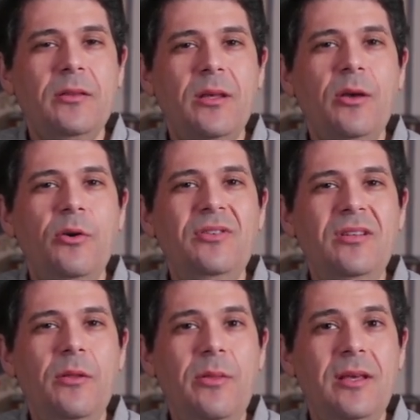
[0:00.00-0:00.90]
that goes
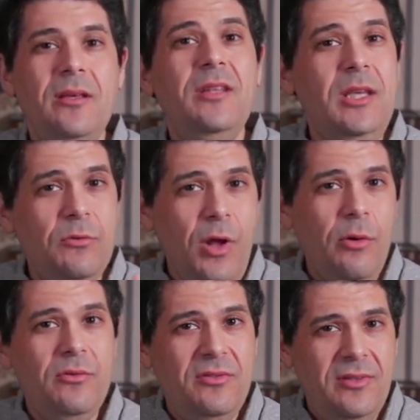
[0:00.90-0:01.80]
into things that you
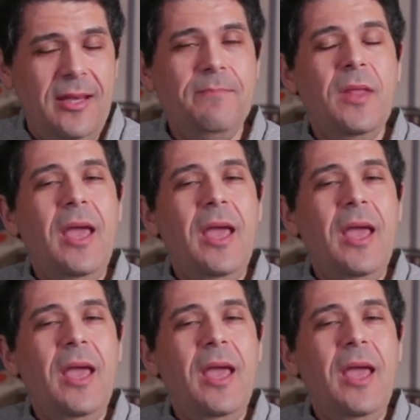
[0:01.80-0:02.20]
don't see.